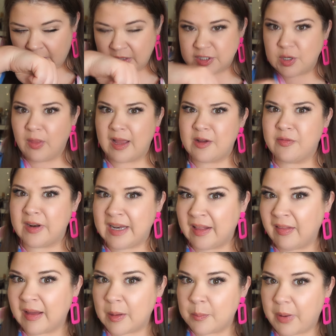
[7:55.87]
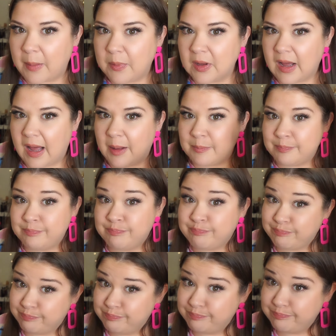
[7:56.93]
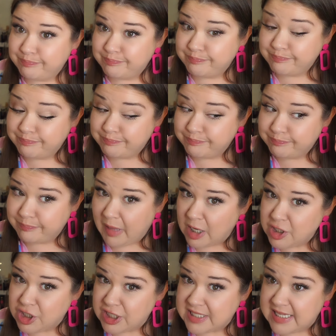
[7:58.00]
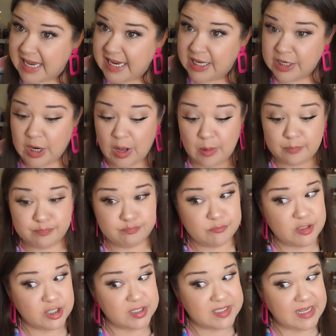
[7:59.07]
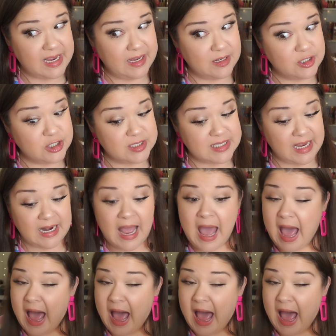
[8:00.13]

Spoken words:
So like vanilla and bubblegum. Just saying, y'all. Just saying.